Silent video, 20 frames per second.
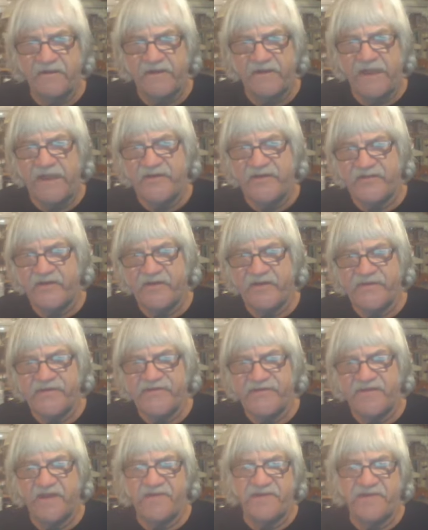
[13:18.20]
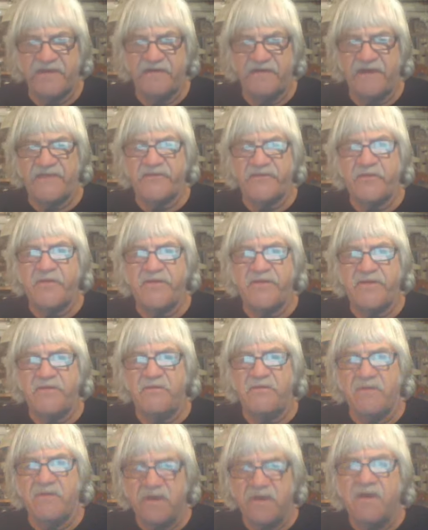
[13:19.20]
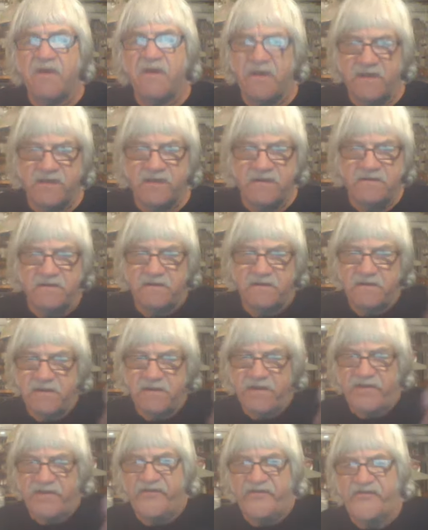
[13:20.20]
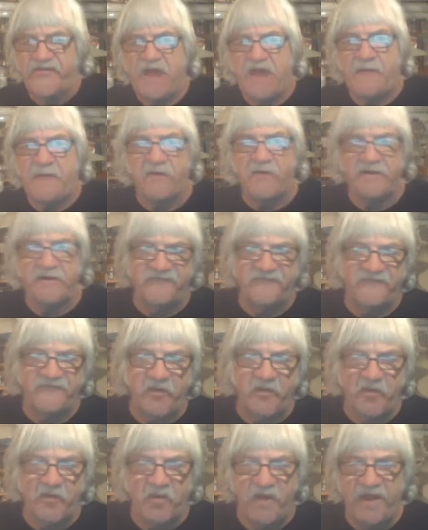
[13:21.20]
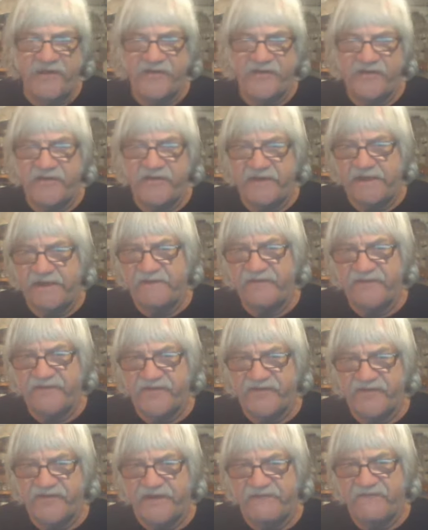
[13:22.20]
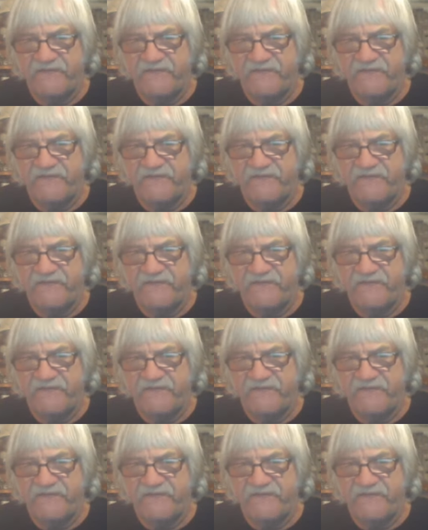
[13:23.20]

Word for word: and you got judges out there. That's when you you slap on the photo etch and give it your Sunday